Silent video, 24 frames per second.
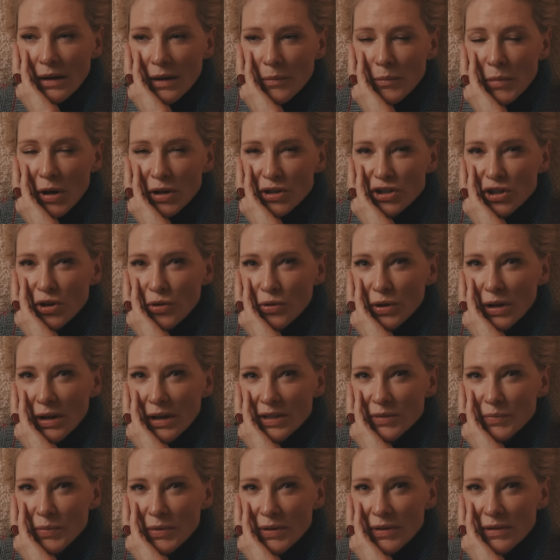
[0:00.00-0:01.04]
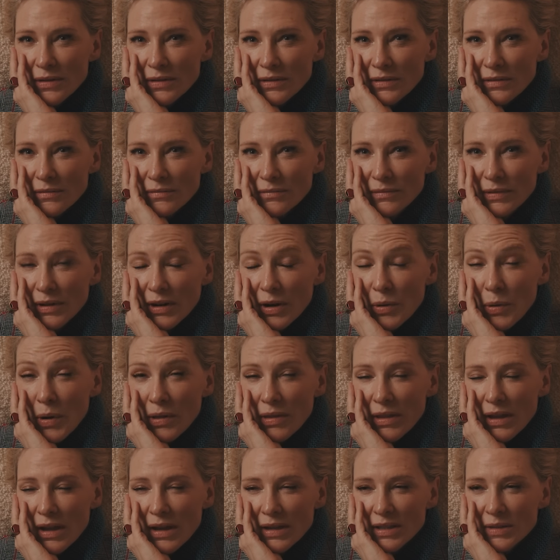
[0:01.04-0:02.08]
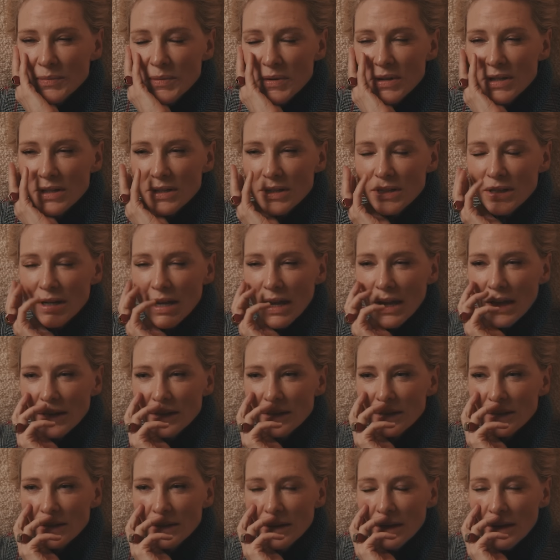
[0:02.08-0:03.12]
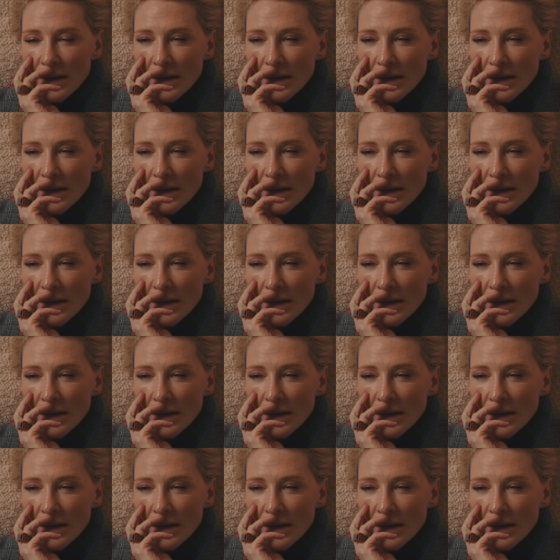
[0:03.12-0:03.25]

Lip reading: much older husband, very wealthy husband, and